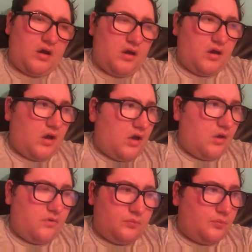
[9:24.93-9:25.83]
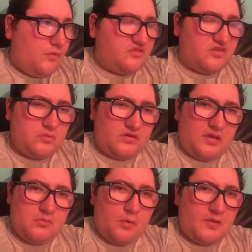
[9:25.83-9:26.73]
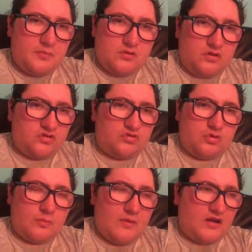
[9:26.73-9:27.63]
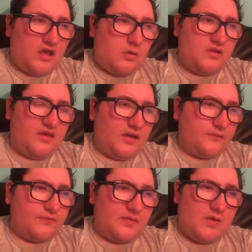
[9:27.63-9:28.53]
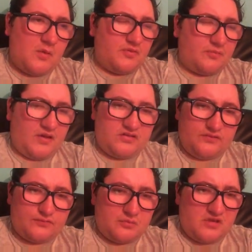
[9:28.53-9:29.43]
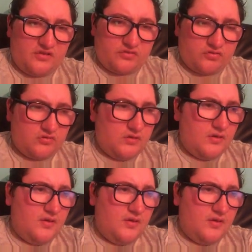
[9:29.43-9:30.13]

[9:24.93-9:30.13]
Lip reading: I obviously want to get more people on to talk about it. I want to get a female perspective from this,